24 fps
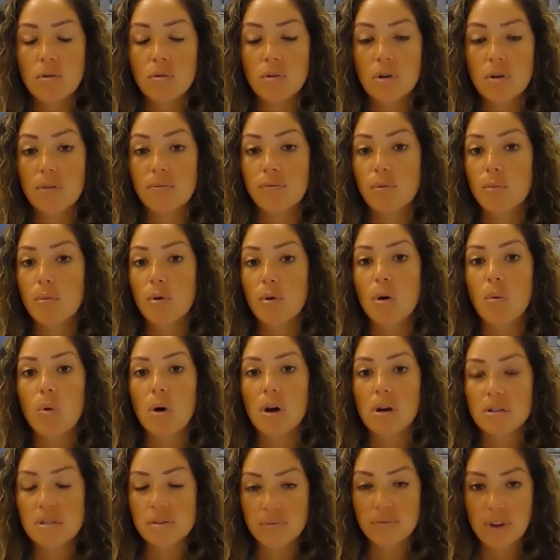come from all
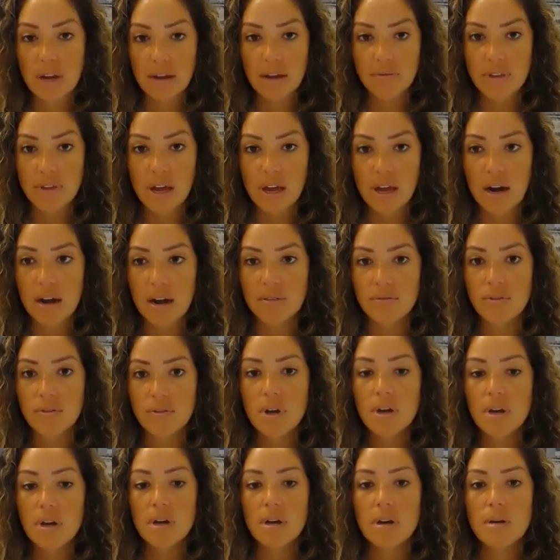walks of life that have
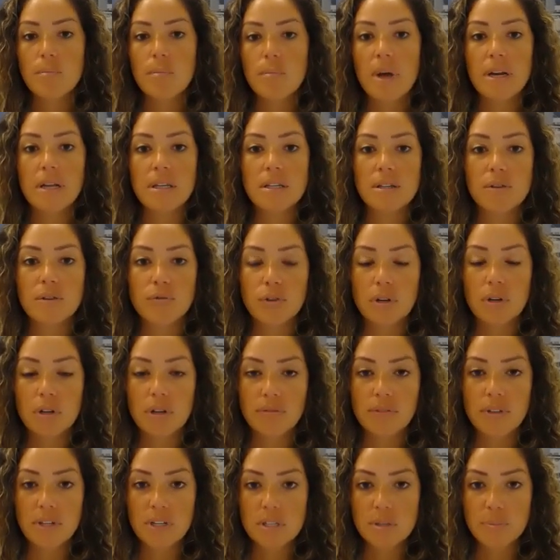many different
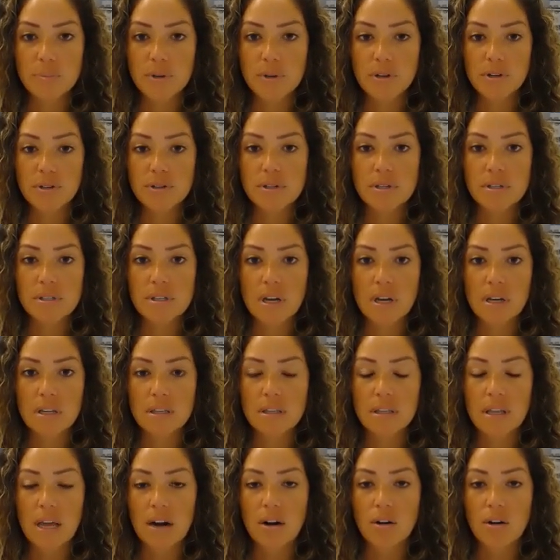lived experiences that
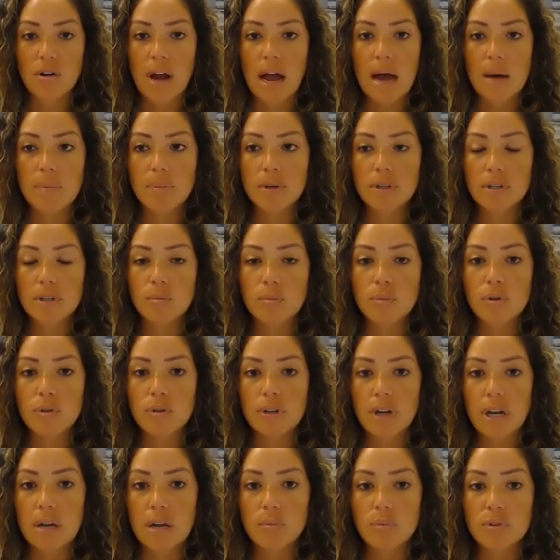are applicable
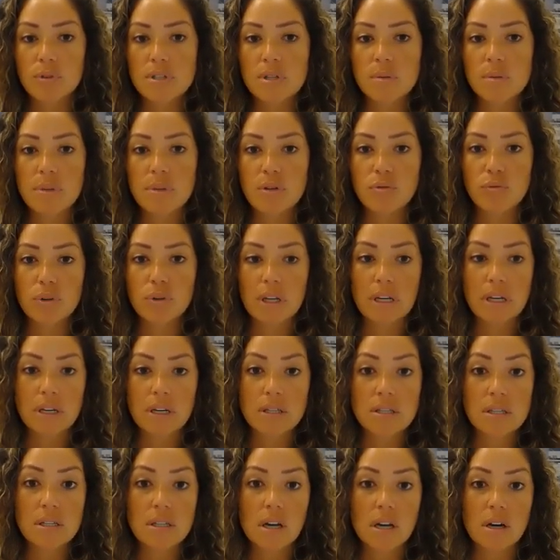and able to be
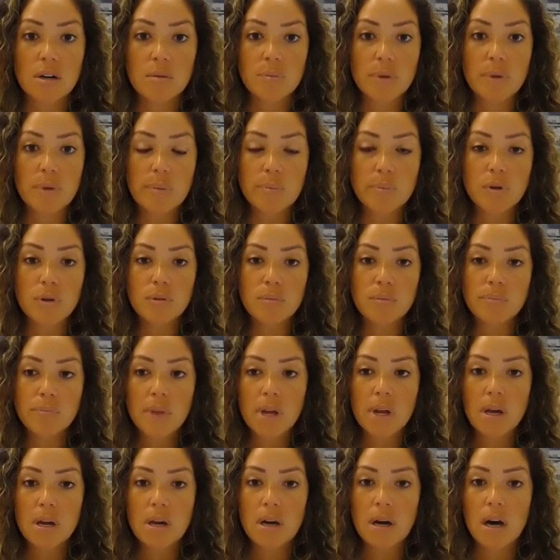related to young people.
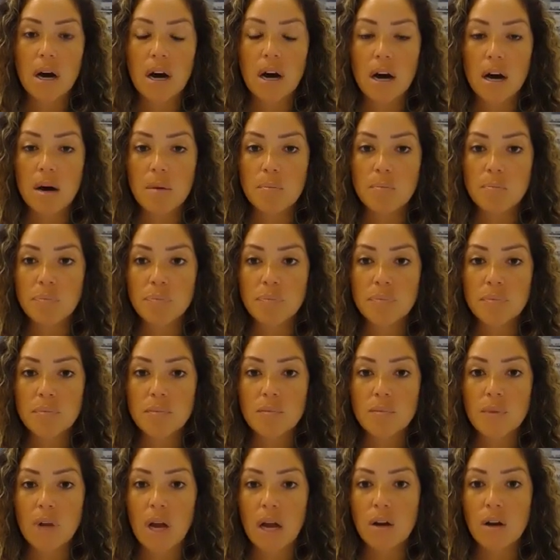
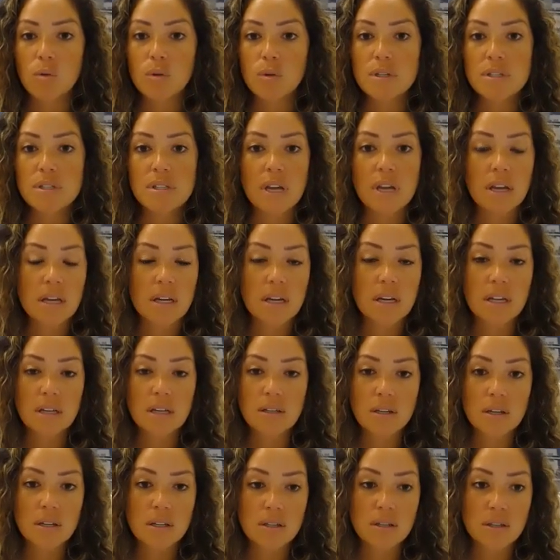I always say
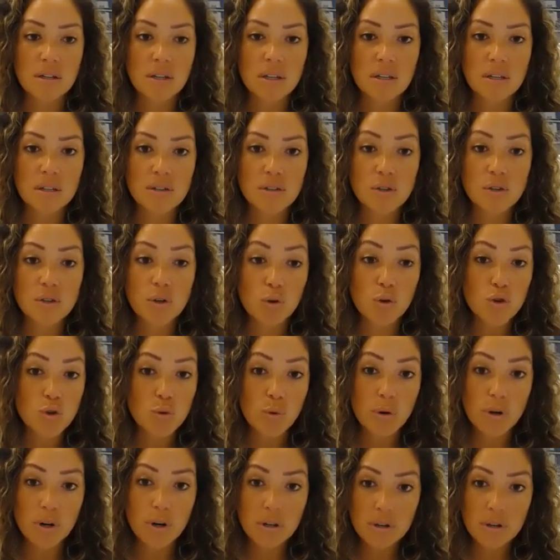in social
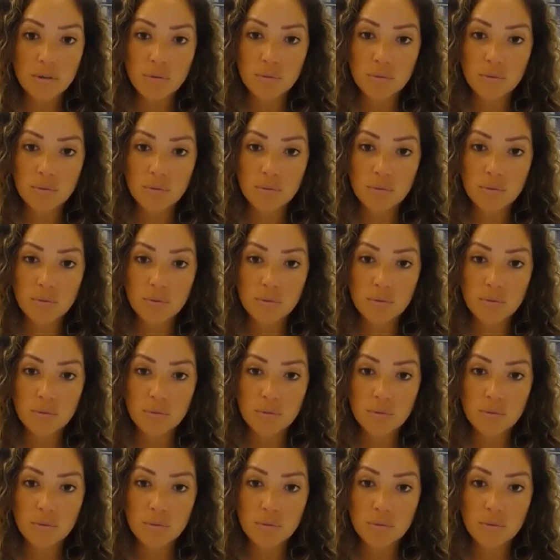work,